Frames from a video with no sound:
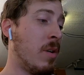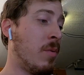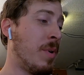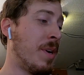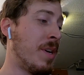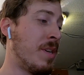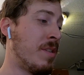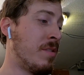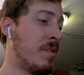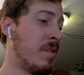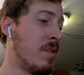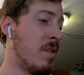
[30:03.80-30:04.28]
I
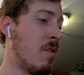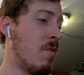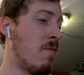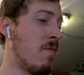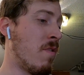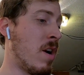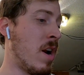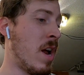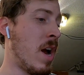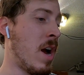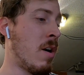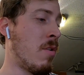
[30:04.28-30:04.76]
wasted
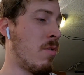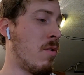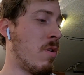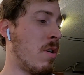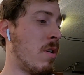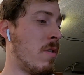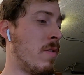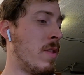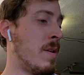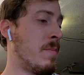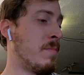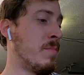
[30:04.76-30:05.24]
over an
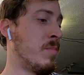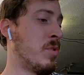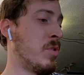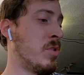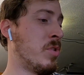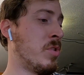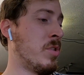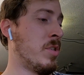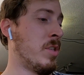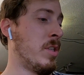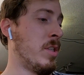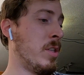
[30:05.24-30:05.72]
hour on them
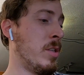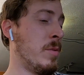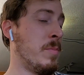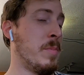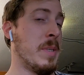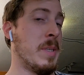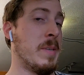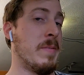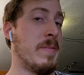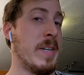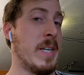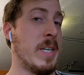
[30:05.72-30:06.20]

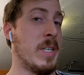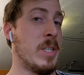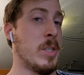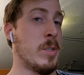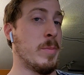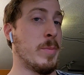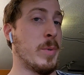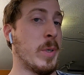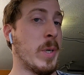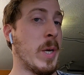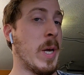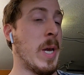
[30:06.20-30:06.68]
stupid
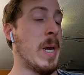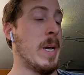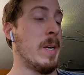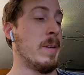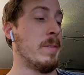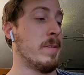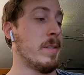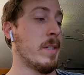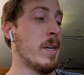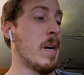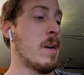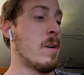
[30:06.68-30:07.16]
vegetable
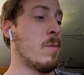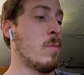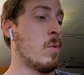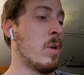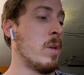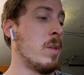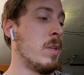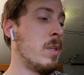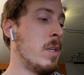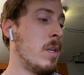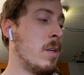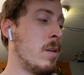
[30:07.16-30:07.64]
cans. I kind of
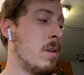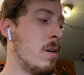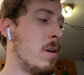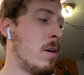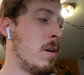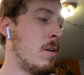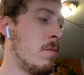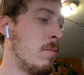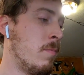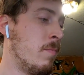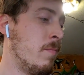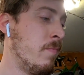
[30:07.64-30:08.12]
want dinner
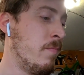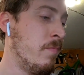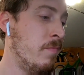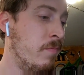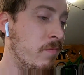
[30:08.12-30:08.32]
now.